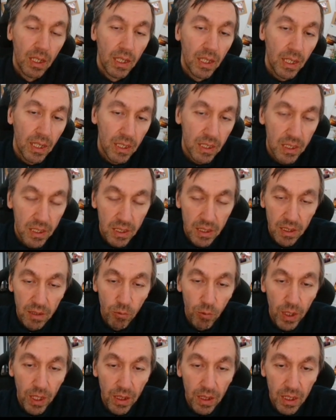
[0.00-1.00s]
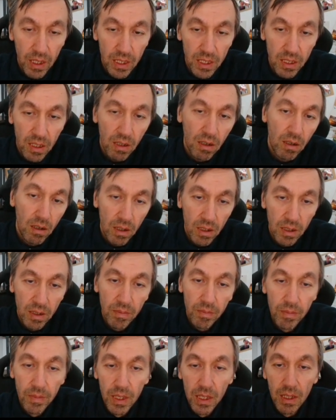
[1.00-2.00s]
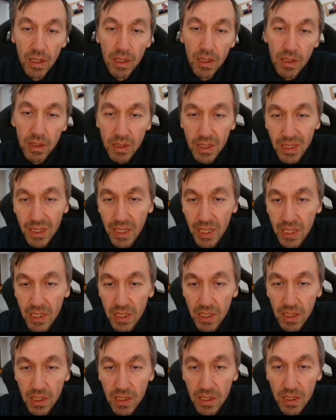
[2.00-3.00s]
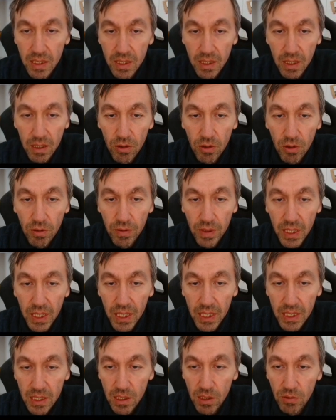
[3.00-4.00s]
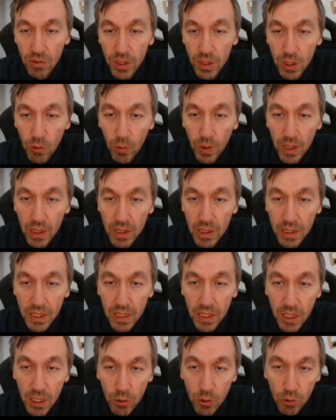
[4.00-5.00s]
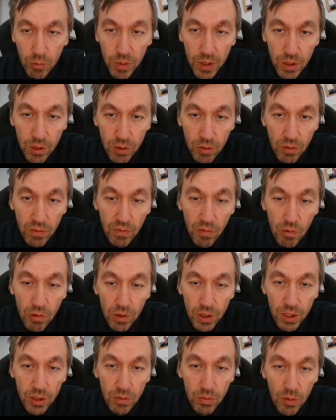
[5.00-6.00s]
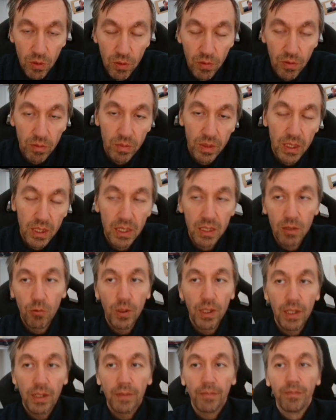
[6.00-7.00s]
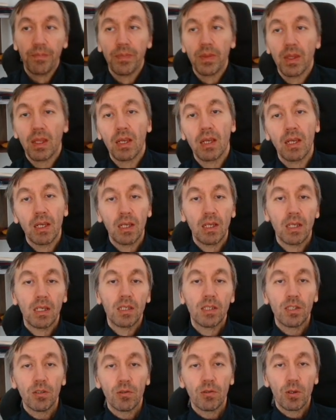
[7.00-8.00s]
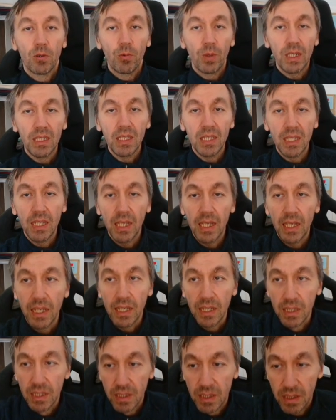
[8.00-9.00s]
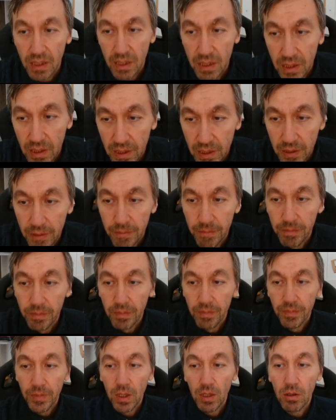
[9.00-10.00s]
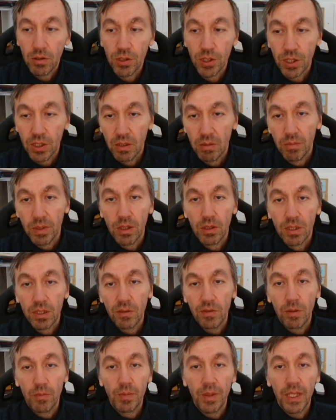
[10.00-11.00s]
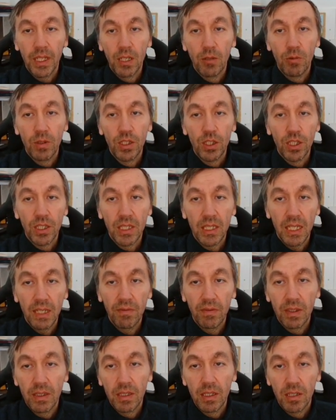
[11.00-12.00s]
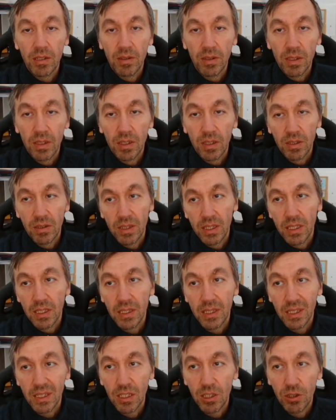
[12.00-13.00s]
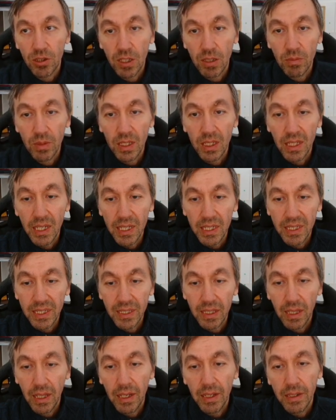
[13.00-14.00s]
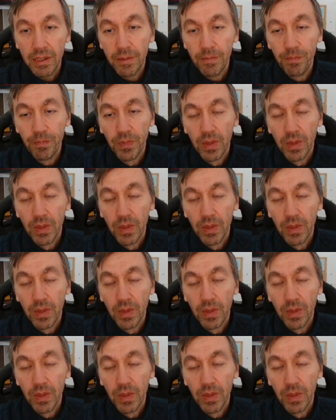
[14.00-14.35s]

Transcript: As the way things are, the knight is cut off, he has no squares, and he will be soon forced to move from this square. So queen d8, logical, because if you play queen g7, there is this extremely nice line